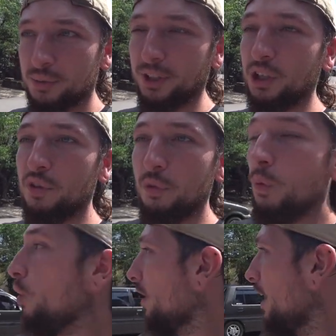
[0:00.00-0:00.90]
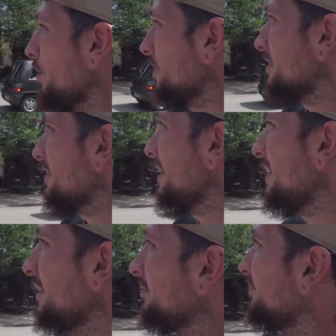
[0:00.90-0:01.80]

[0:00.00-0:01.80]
So we're going to go for a walk out of the city.